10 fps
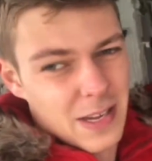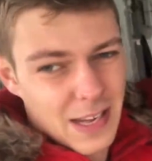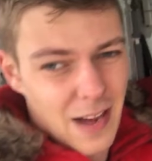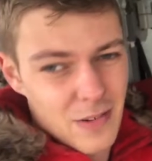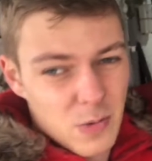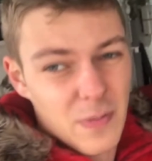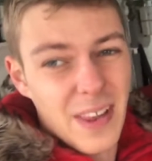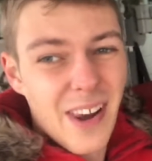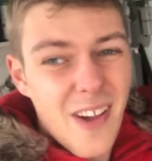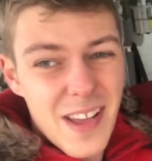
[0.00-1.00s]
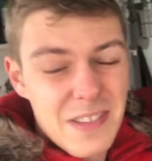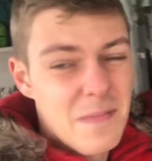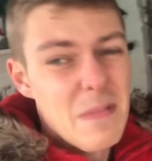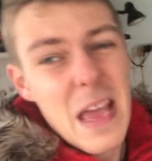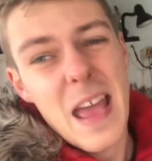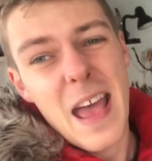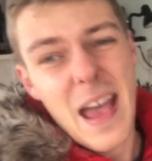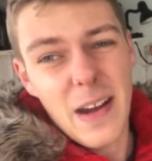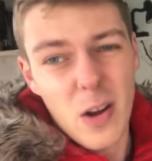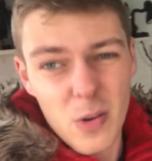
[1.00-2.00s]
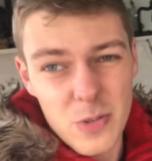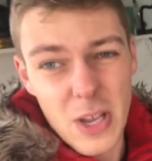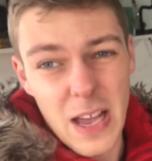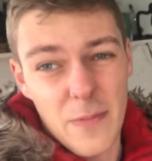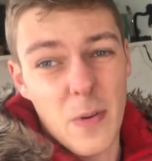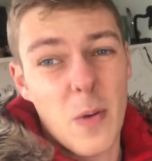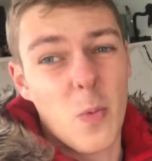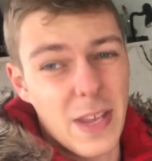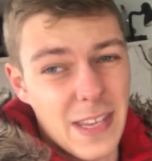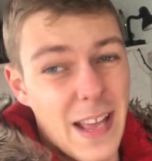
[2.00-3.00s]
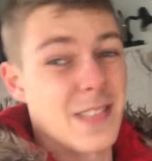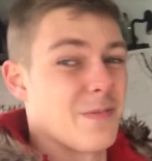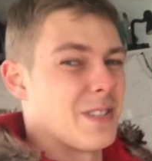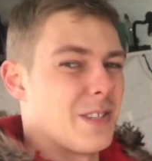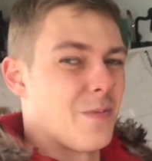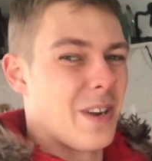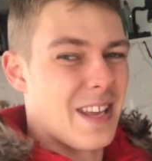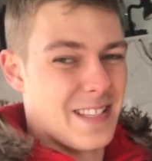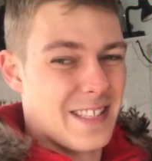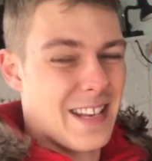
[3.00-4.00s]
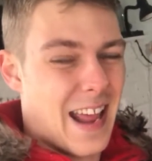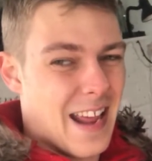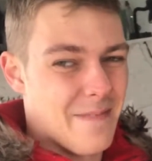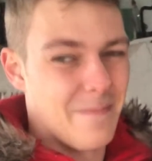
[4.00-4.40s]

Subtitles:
the garage with the lights, and I'll also have weekends, which is what it is today.